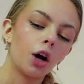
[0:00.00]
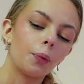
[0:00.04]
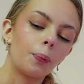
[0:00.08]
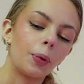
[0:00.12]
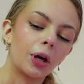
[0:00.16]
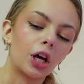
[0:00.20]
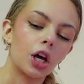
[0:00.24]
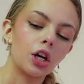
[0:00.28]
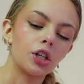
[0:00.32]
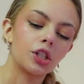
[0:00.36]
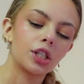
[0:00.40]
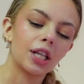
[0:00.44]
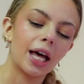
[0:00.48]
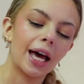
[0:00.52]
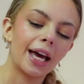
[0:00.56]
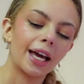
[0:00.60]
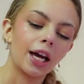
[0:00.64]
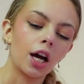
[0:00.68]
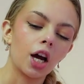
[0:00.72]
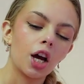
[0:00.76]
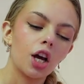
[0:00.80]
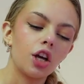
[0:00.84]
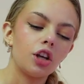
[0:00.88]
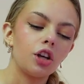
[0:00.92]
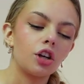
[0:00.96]
because like
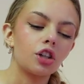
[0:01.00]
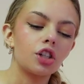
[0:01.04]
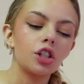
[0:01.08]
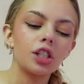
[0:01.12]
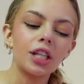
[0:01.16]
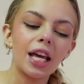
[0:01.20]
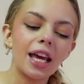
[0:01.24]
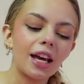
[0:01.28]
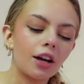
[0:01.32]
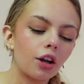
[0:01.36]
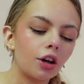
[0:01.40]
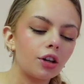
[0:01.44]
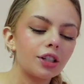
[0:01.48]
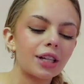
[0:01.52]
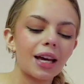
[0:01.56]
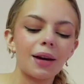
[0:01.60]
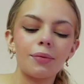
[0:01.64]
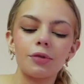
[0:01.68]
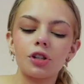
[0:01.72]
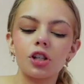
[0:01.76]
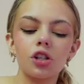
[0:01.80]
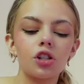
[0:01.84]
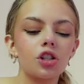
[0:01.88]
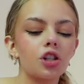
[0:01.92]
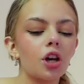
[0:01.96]
you could just take clothes, it
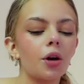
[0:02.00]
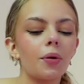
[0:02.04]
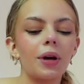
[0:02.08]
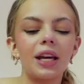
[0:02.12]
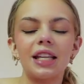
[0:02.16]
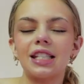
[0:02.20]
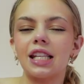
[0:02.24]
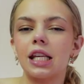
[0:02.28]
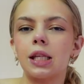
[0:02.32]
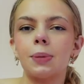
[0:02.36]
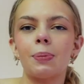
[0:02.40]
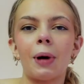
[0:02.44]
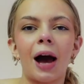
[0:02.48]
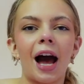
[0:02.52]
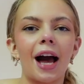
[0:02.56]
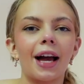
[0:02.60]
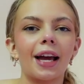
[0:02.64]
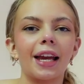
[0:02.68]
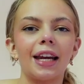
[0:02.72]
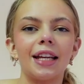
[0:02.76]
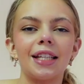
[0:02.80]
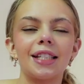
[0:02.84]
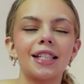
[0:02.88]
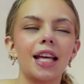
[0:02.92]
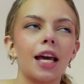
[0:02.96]
was just so easy to pack,
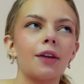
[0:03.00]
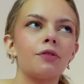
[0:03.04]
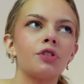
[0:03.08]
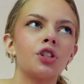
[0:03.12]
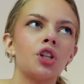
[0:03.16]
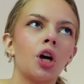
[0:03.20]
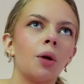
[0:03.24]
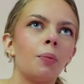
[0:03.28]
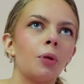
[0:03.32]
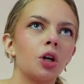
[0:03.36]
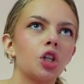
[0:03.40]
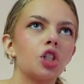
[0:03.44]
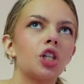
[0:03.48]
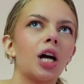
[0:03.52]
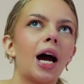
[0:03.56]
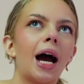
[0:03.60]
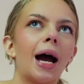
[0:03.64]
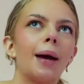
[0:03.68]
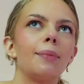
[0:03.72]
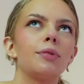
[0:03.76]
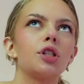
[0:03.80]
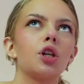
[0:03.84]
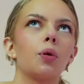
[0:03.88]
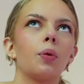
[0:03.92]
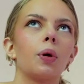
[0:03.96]
and it saved so much
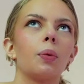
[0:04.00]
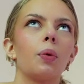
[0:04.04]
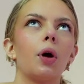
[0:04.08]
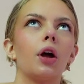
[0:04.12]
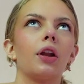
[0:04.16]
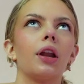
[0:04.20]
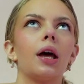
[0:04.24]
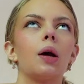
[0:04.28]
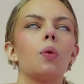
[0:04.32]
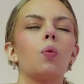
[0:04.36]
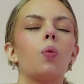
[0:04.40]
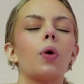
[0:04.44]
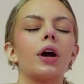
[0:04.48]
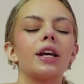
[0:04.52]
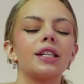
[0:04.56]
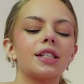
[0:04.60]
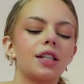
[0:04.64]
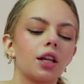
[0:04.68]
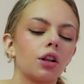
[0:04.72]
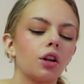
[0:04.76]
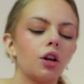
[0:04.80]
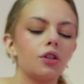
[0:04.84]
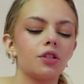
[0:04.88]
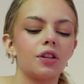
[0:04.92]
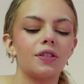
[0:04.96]
time, so we weren't like
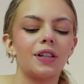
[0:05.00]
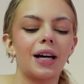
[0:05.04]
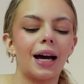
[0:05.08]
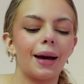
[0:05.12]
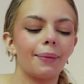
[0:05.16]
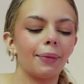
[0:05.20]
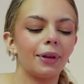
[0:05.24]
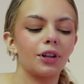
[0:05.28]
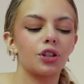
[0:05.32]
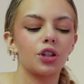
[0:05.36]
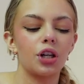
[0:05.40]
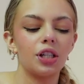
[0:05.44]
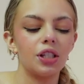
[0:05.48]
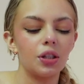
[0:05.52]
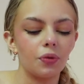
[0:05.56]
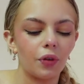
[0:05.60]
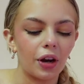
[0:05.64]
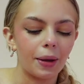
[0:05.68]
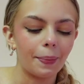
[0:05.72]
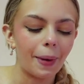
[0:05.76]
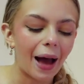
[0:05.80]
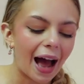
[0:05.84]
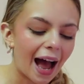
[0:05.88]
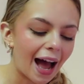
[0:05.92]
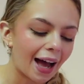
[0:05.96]
wasting loads of time like trying to
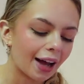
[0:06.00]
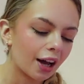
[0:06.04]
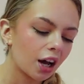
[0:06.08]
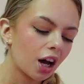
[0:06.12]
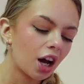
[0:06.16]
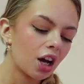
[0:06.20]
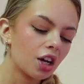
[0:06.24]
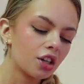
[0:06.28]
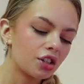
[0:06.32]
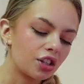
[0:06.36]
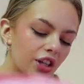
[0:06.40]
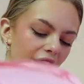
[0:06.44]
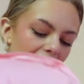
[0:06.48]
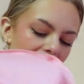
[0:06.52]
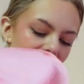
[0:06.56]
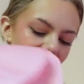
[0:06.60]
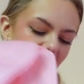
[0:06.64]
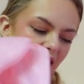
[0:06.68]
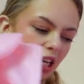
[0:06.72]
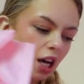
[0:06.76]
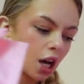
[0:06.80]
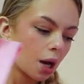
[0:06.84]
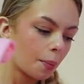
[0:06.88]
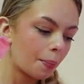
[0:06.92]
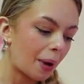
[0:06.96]
repack. So
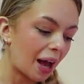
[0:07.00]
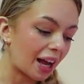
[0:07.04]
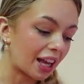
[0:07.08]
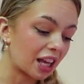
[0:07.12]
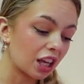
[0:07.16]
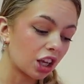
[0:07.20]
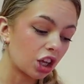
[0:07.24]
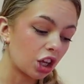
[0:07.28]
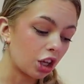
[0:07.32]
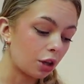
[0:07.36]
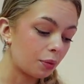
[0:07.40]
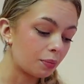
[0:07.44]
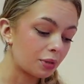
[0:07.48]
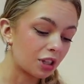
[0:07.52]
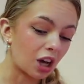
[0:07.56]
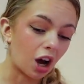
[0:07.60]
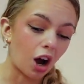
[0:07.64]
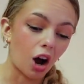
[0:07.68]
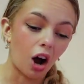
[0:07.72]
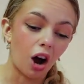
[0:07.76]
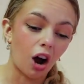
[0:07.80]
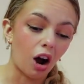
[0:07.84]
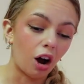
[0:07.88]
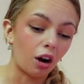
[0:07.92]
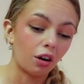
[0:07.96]
yes, packing cubes
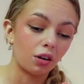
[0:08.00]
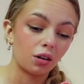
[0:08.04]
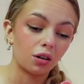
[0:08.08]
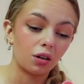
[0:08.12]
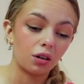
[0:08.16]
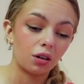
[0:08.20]
are